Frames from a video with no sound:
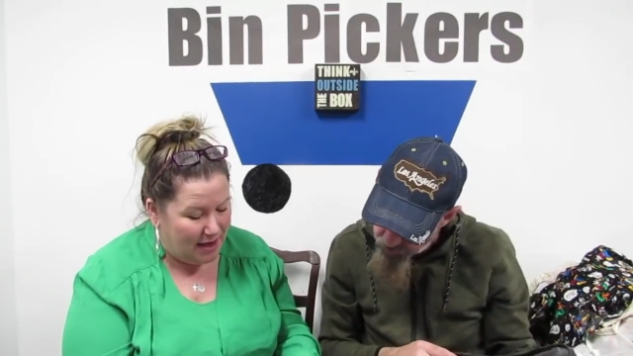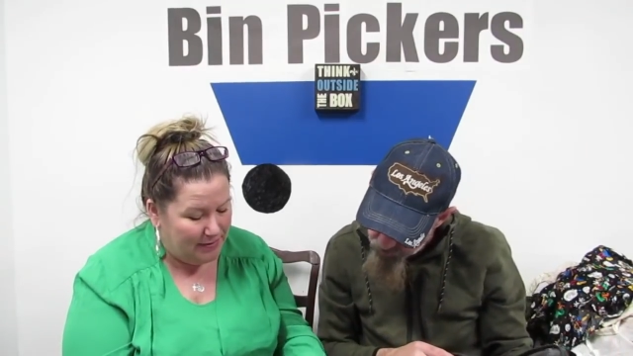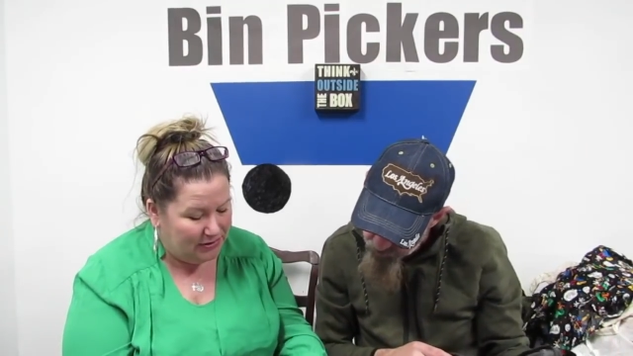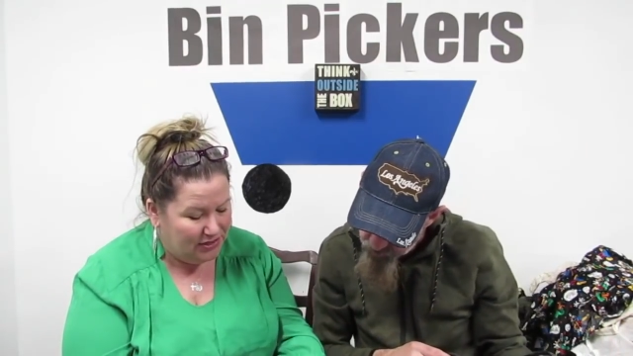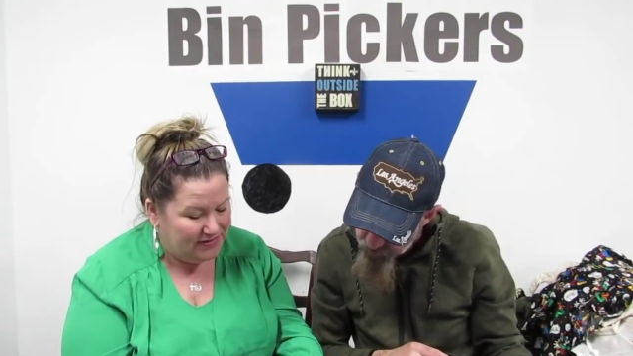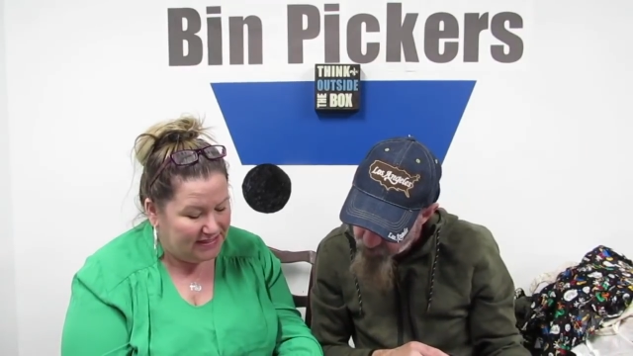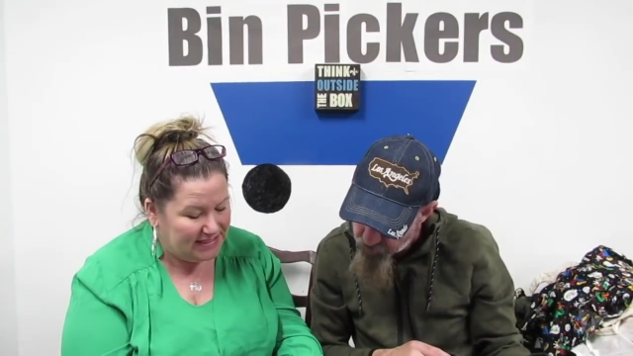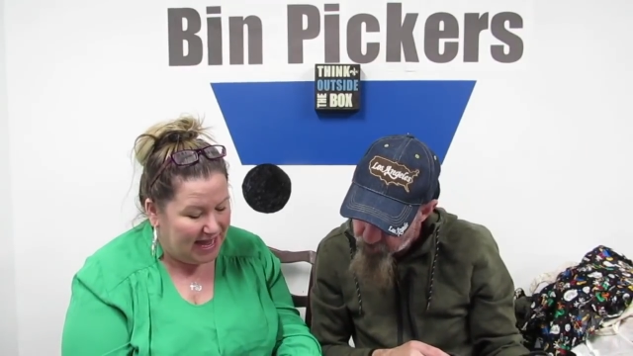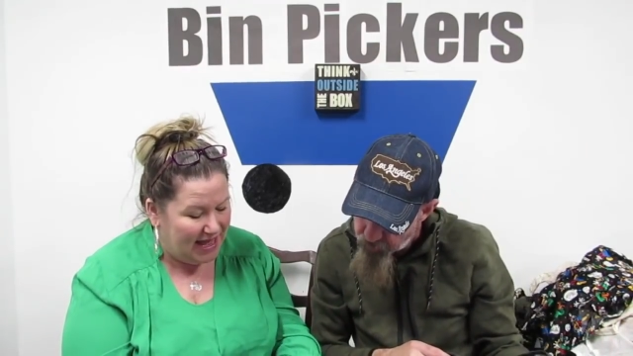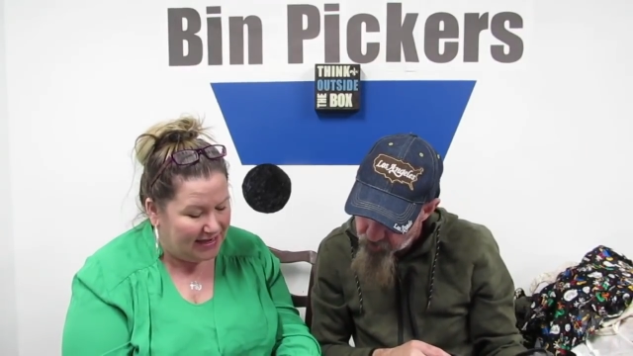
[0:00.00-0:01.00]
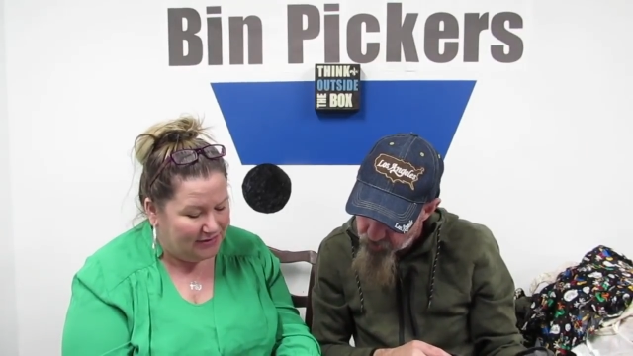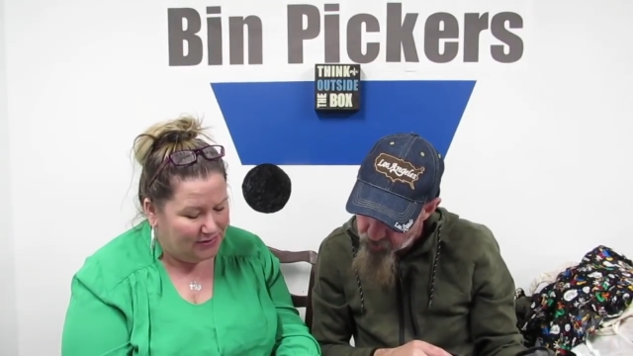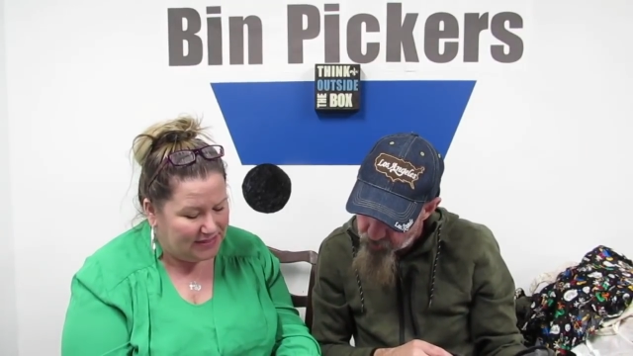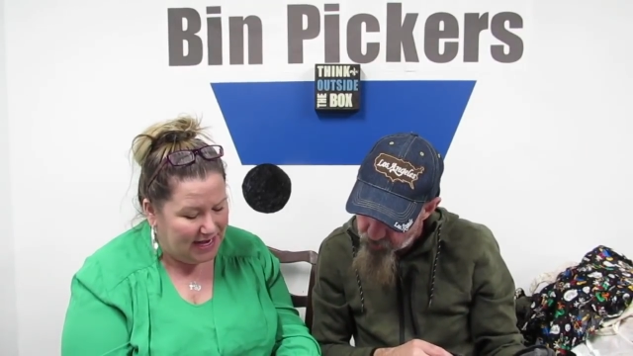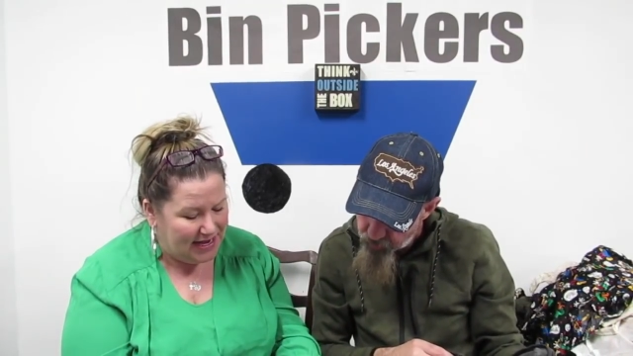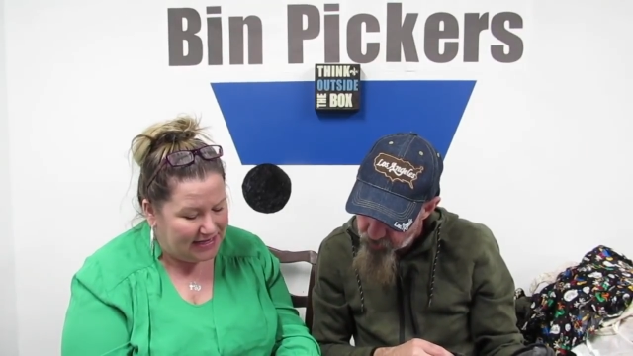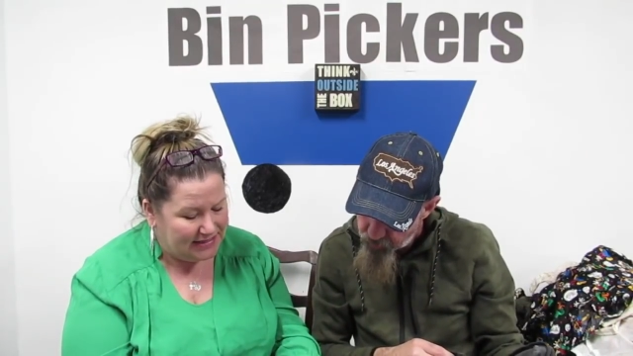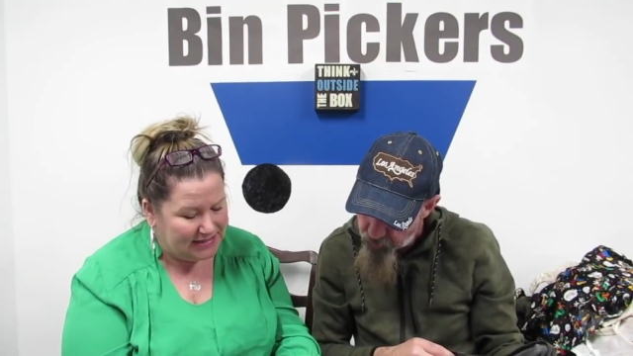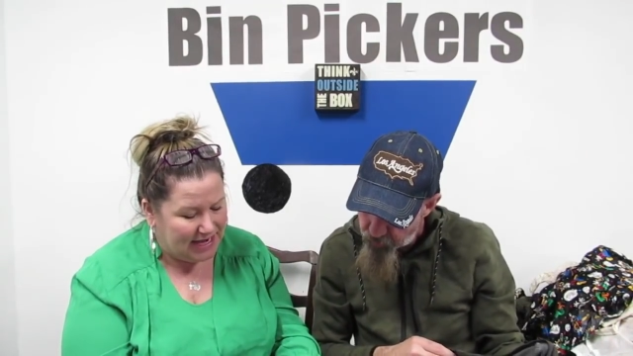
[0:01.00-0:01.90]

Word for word: I mean, look at this tag. It looks nice. Yeah.